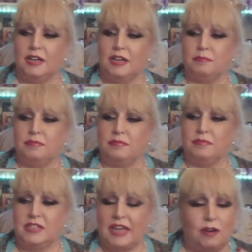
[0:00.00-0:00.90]

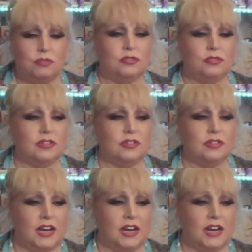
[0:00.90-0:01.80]
down kind of
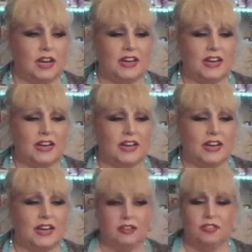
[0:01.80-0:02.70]
energy
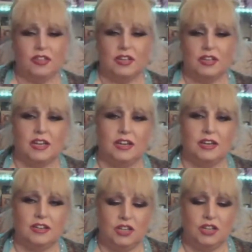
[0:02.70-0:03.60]
that
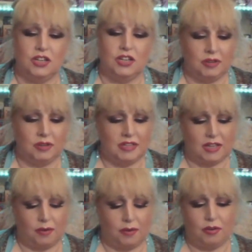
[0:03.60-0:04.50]
you know, is going
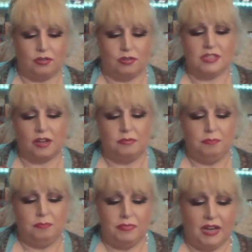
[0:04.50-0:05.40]
on. So
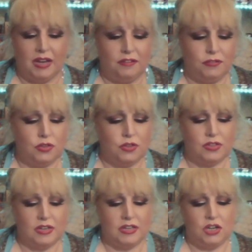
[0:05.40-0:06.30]
I feel that you know,
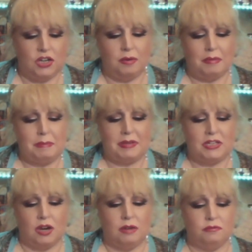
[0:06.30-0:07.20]
it may be time
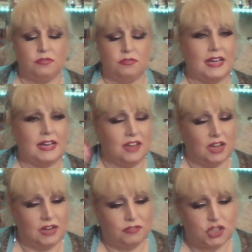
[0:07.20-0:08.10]
for that kind of
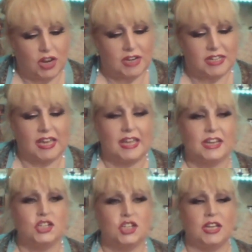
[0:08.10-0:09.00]
shedding
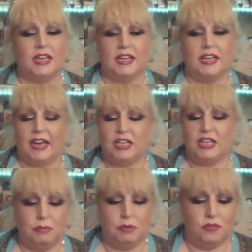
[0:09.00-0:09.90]
energy and a
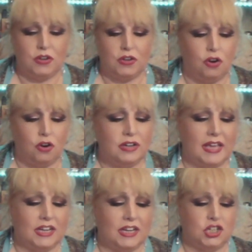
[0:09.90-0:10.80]
moving on
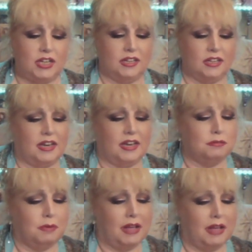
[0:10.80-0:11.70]
energy as
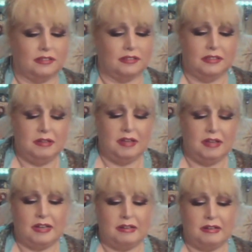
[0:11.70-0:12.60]
well.
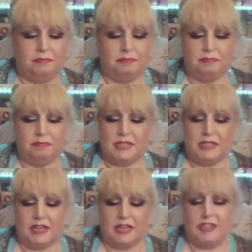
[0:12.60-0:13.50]
But
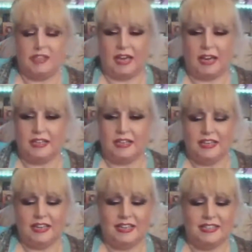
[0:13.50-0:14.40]
yeah,
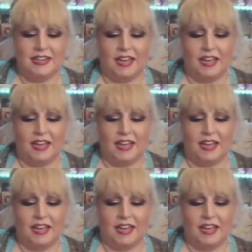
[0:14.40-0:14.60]
it's like